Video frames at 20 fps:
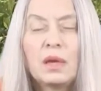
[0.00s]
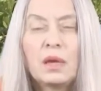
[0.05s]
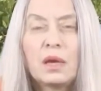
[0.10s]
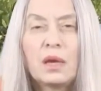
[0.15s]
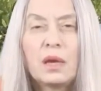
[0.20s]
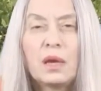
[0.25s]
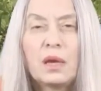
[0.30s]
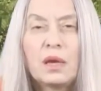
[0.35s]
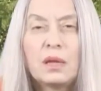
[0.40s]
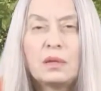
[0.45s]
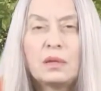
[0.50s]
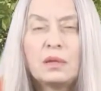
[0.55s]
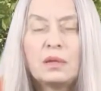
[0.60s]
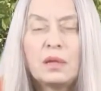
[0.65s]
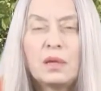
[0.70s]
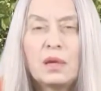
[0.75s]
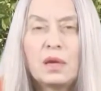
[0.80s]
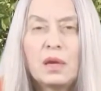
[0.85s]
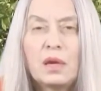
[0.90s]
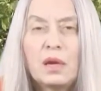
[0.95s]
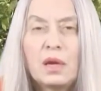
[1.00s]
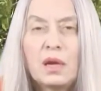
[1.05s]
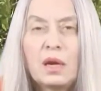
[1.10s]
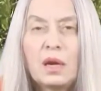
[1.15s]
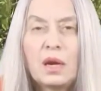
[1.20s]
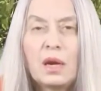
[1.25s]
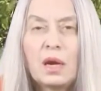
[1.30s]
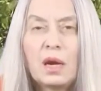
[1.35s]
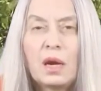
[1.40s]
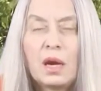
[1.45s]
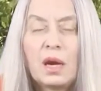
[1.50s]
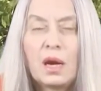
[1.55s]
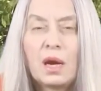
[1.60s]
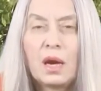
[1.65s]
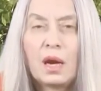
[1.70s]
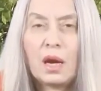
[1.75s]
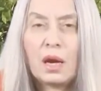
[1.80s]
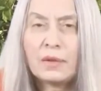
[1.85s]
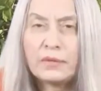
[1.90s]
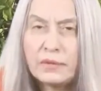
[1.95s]
and
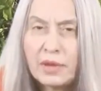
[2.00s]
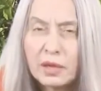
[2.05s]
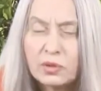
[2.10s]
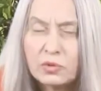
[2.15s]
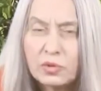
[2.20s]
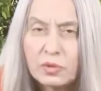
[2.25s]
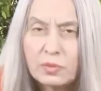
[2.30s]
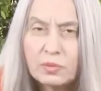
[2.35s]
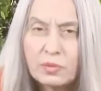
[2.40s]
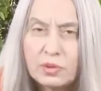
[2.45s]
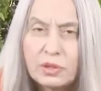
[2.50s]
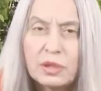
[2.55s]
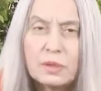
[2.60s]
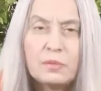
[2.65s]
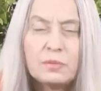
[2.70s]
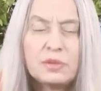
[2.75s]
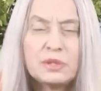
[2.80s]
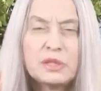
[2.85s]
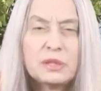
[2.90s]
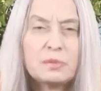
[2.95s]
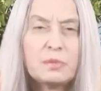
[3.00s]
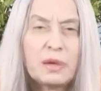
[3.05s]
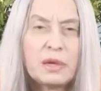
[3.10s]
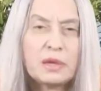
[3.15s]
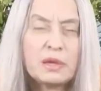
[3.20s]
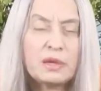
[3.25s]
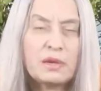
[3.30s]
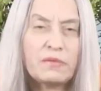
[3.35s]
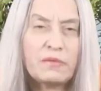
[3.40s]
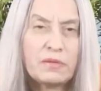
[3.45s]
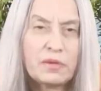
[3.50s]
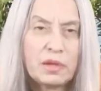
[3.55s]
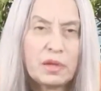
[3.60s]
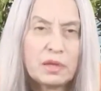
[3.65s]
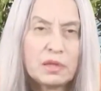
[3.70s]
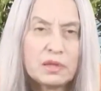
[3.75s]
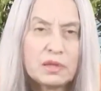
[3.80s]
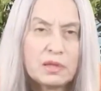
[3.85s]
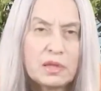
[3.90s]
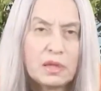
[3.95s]
that would put in perspective
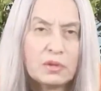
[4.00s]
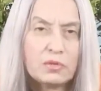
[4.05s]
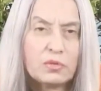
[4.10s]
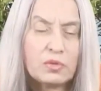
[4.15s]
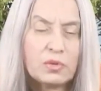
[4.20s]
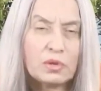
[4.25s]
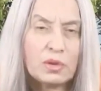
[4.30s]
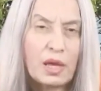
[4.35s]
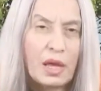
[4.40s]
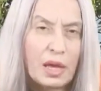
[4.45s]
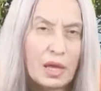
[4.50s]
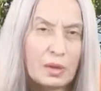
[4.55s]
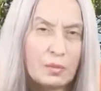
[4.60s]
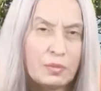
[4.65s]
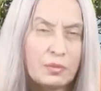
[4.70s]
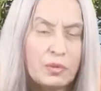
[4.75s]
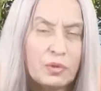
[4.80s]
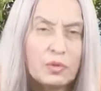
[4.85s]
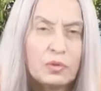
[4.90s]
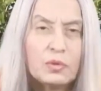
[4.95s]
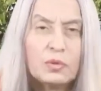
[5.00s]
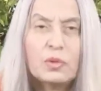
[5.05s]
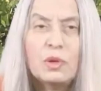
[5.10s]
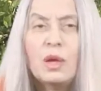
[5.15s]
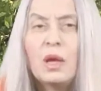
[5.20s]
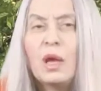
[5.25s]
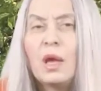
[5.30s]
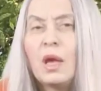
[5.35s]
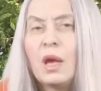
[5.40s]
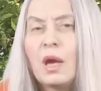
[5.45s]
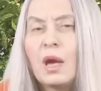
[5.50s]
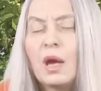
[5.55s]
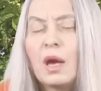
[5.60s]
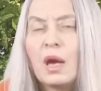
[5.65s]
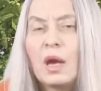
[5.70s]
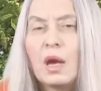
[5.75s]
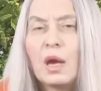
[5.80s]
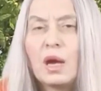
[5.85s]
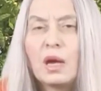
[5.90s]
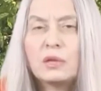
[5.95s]
things that would help you
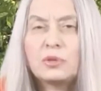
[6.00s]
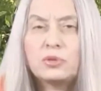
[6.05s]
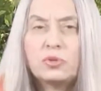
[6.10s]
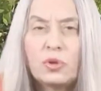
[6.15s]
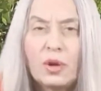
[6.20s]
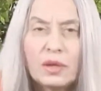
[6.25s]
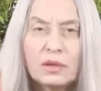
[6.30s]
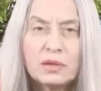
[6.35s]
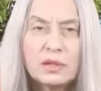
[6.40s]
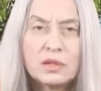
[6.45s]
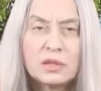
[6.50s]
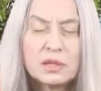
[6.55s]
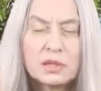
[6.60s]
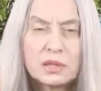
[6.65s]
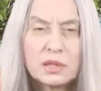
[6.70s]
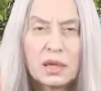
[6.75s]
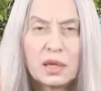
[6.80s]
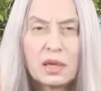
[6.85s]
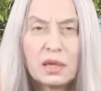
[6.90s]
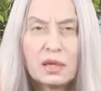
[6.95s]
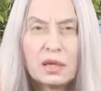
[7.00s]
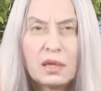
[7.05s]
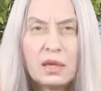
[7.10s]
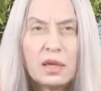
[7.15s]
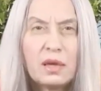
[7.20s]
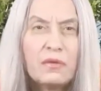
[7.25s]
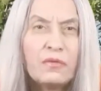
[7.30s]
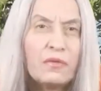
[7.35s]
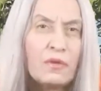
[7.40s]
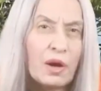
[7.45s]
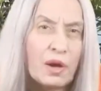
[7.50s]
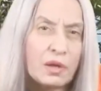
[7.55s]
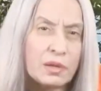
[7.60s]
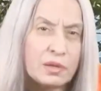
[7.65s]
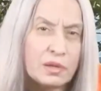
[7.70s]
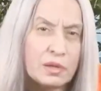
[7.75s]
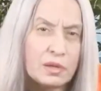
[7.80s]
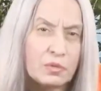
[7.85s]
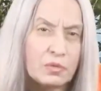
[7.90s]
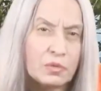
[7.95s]
to understand if
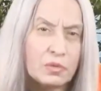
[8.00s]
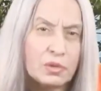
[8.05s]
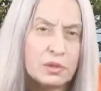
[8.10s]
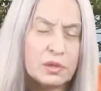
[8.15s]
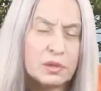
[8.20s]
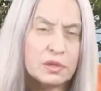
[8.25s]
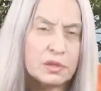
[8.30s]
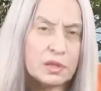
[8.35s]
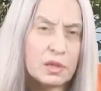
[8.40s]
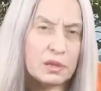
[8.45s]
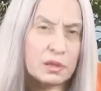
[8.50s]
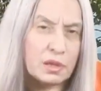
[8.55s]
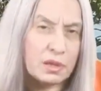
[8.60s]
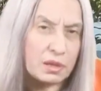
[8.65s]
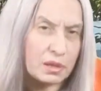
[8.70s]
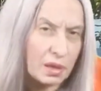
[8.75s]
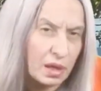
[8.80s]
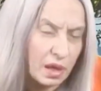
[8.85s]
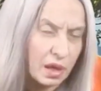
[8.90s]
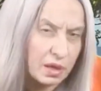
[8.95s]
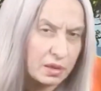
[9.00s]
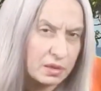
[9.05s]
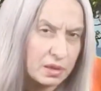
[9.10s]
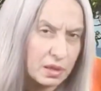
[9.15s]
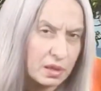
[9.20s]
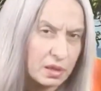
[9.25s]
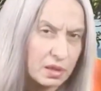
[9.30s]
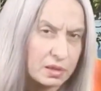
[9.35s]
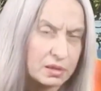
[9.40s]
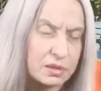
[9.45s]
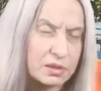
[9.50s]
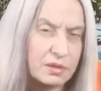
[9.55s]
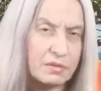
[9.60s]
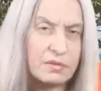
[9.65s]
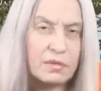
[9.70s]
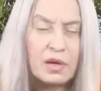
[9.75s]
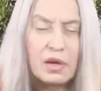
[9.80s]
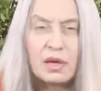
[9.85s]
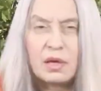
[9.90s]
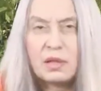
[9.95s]
other works and other kinds of
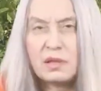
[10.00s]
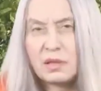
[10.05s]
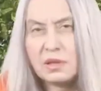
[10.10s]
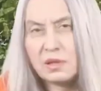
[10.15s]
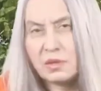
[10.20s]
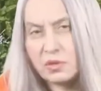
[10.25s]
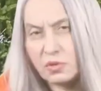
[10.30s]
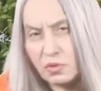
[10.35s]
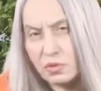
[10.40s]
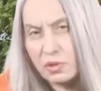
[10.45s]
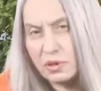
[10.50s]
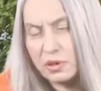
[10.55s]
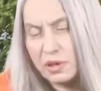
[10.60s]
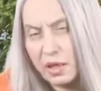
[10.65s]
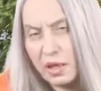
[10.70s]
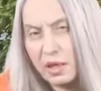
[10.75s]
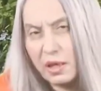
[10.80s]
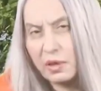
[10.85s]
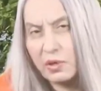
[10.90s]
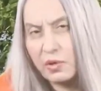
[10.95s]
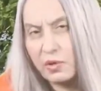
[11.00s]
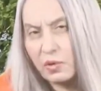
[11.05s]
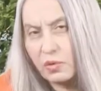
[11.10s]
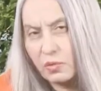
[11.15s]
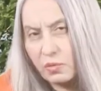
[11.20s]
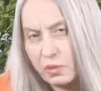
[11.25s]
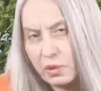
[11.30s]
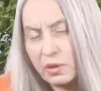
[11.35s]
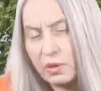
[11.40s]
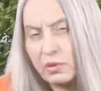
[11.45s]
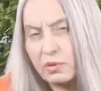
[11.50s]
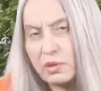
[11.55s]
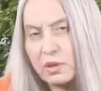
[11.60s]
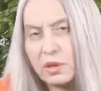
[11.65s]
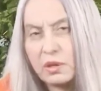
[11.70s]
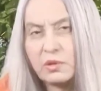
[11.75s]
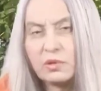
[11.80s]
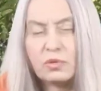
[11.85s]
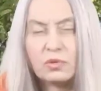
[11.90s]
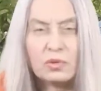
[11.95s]
guidance will take you where you
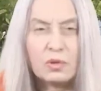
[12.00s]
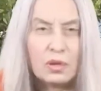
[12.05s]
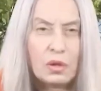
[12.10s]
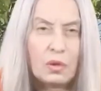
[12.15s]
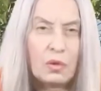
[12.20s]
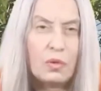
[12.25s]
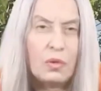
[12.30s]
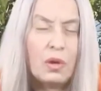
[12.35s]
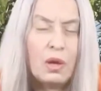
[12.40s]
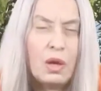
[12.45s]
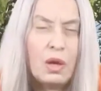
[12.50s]
need to go.